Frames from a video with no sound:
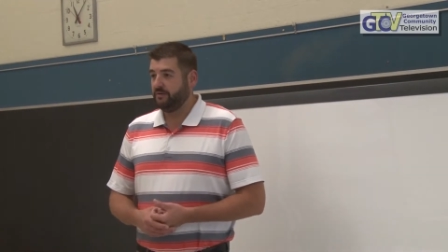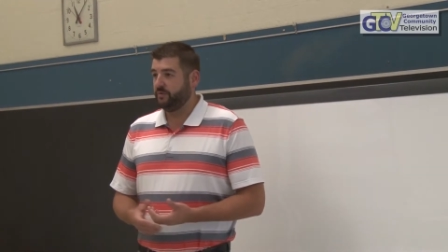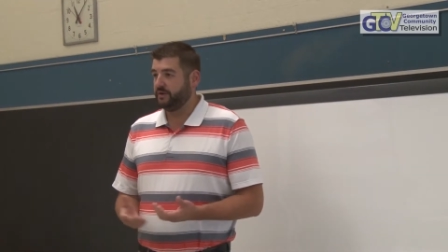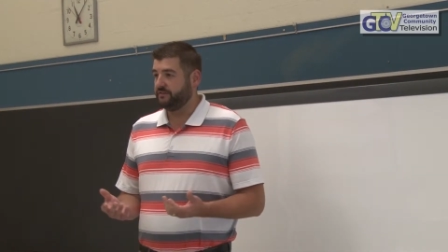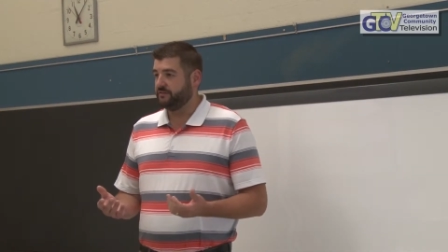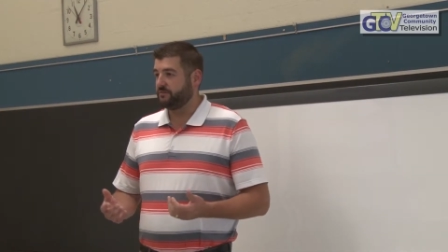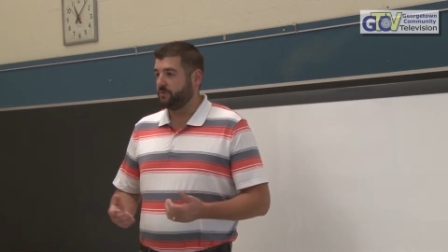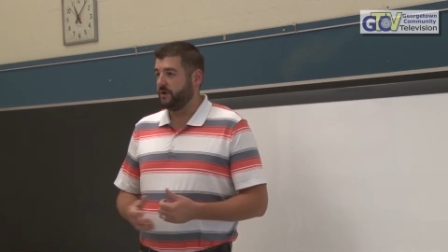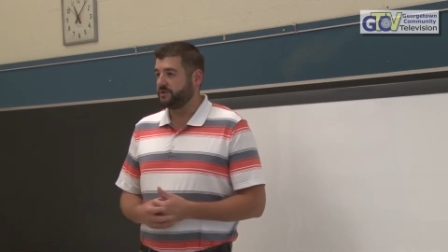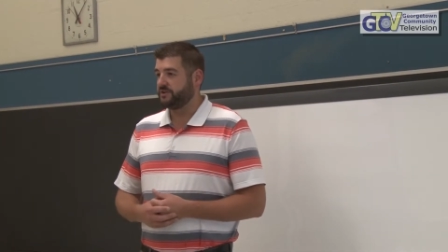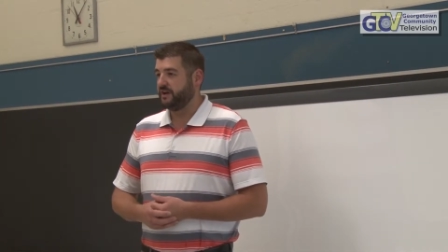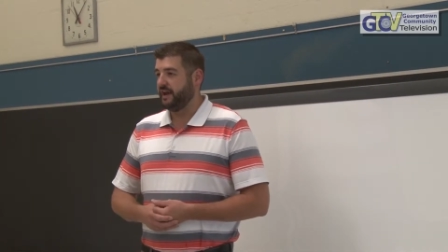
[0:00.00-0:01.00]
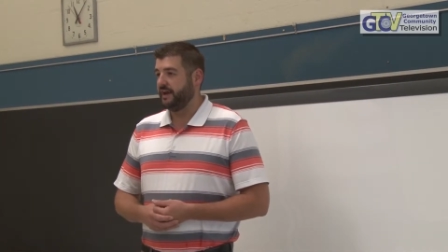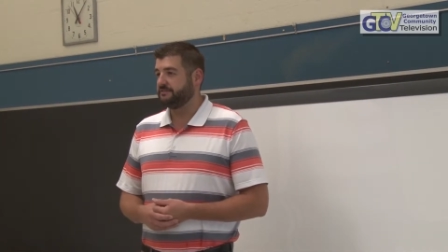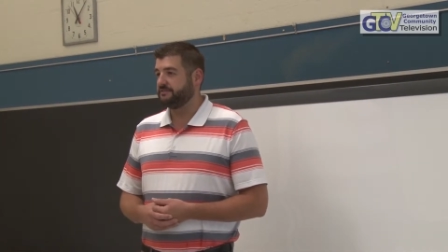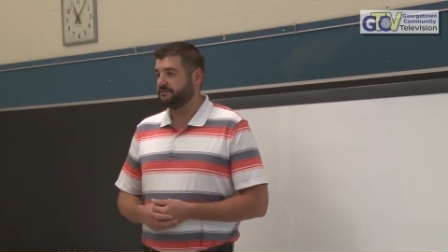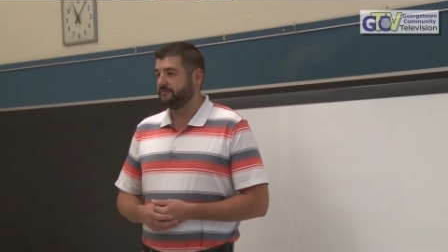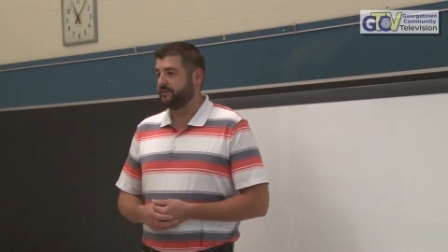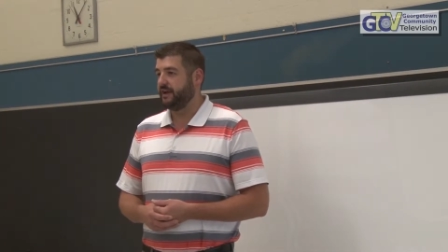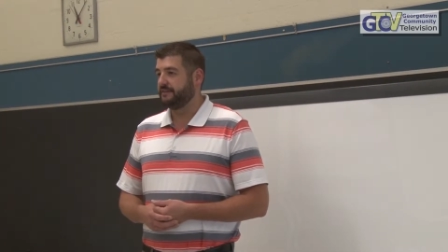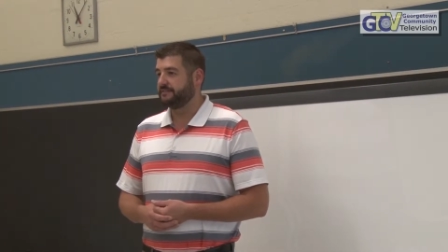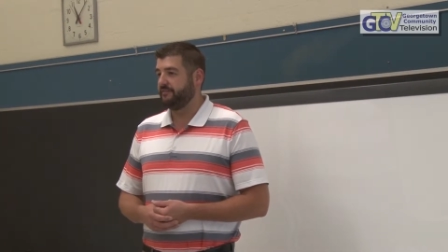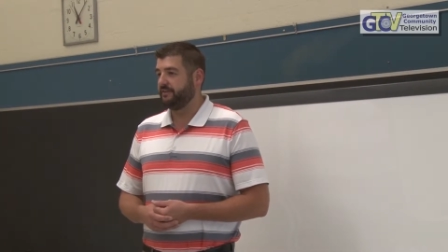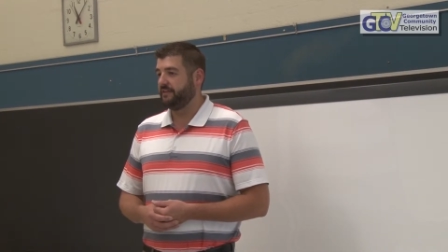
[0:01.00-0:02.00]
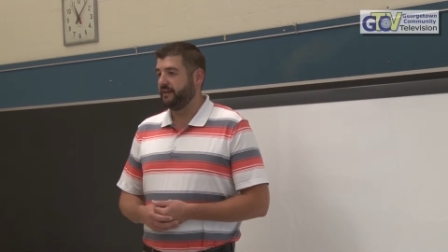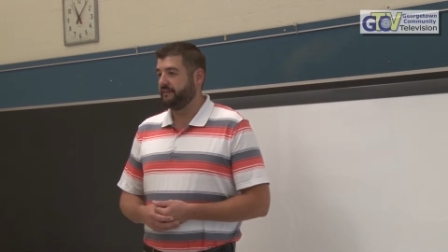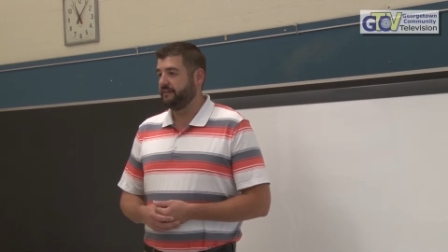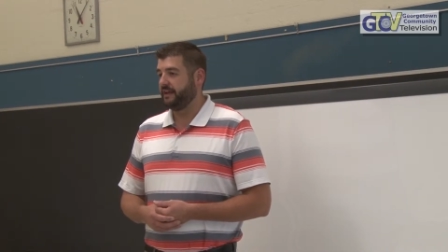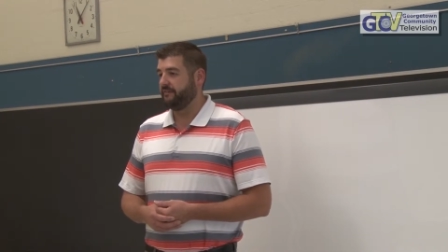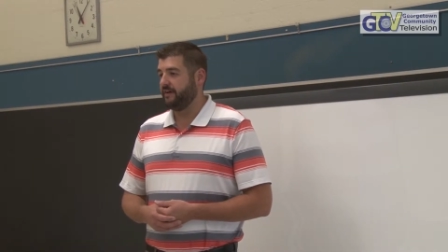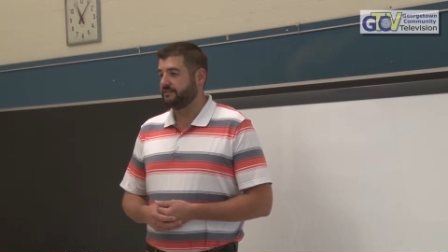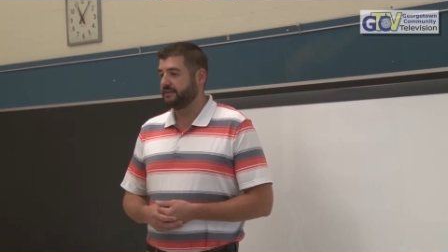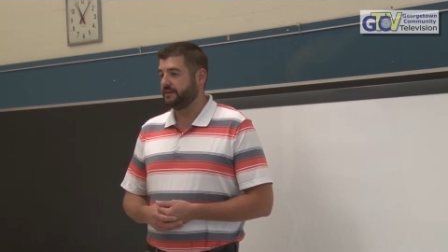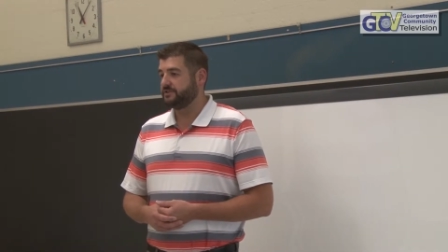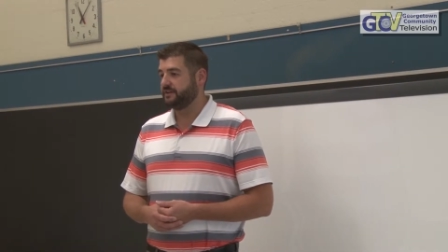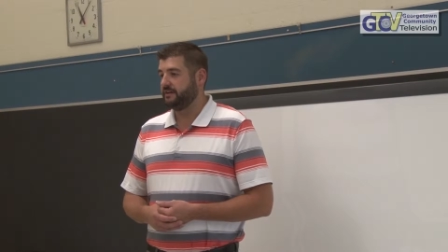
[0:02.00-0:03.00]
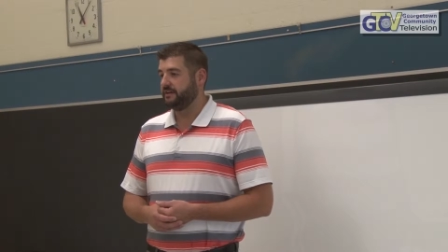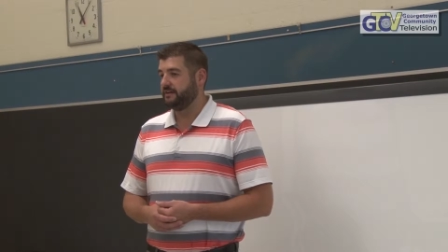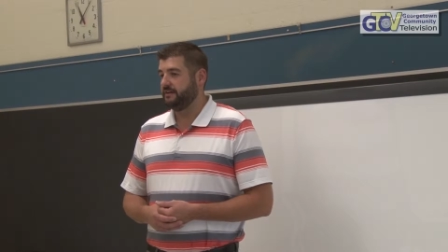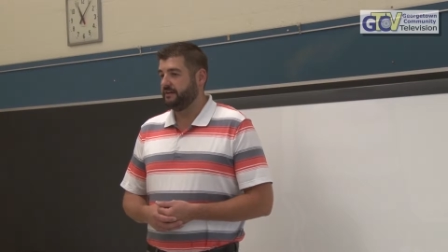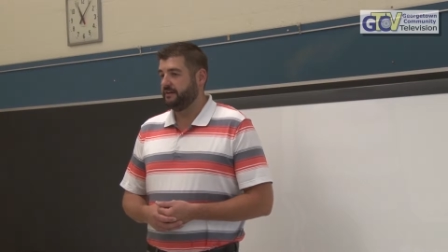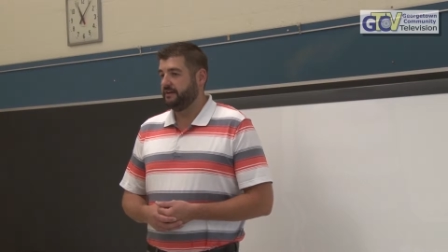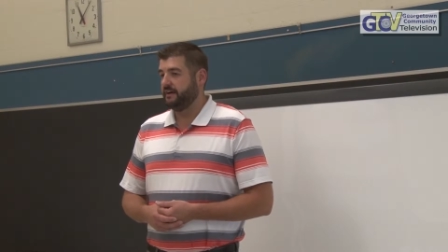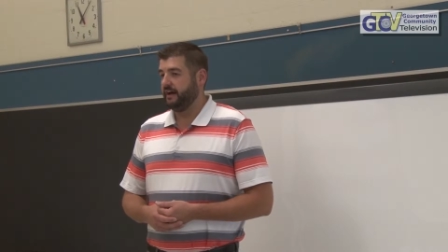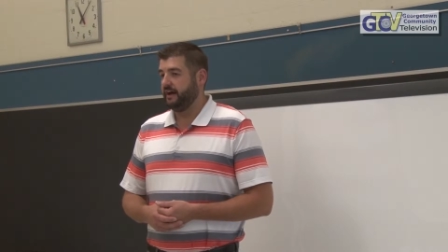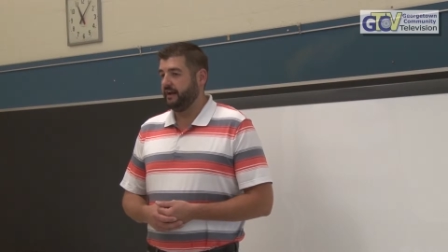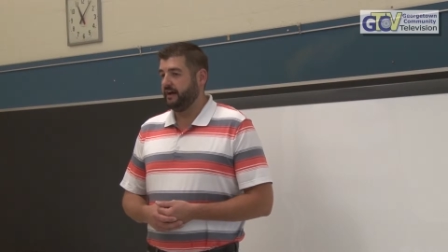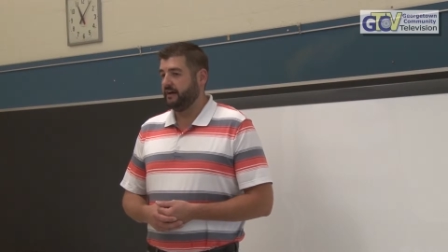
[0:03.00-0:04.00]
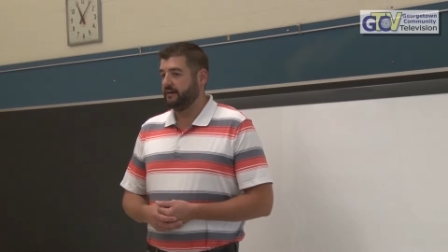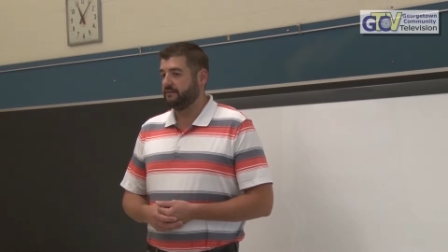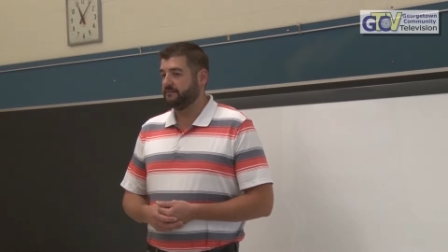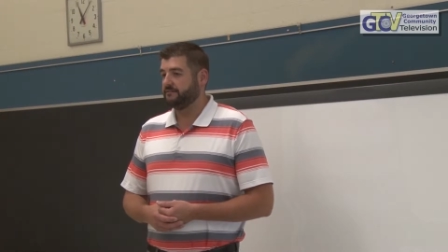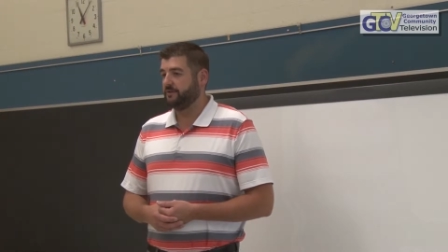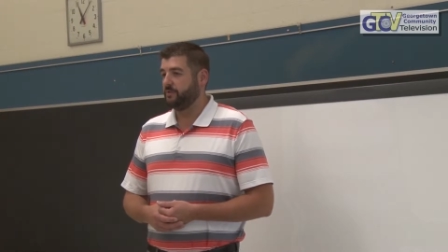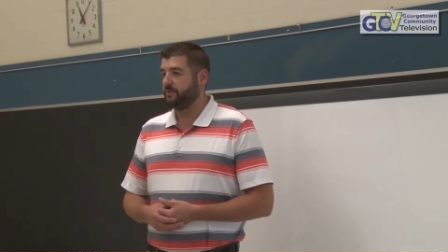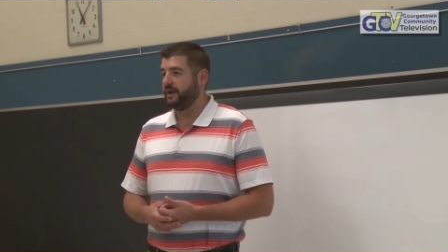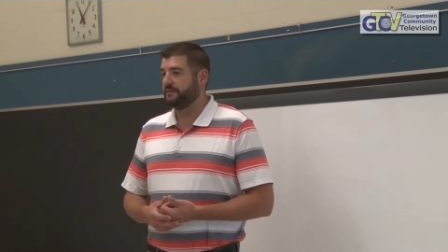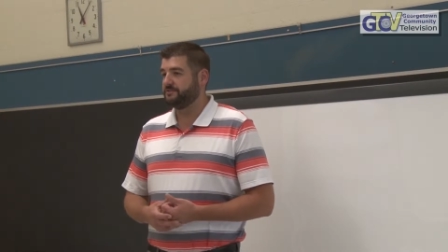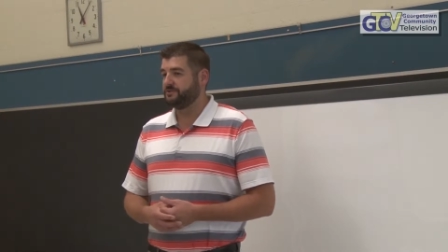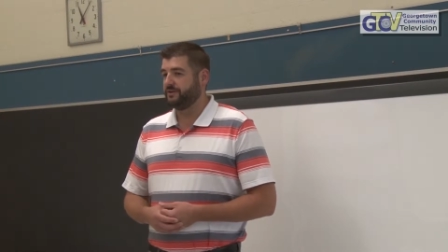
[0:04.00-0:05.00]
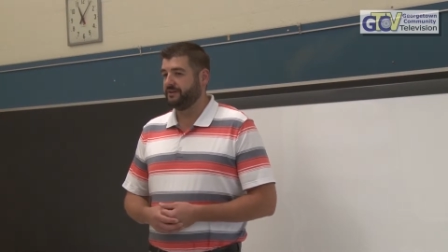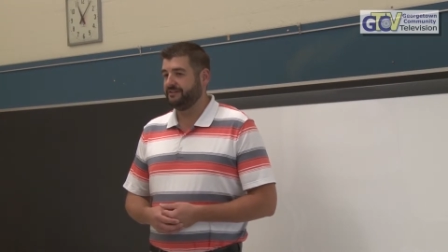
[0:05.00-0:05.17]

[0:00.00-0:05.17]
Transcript: we can do some question and answers if you guys have anything at the end of our session, and, and uh, hope you guys enjoy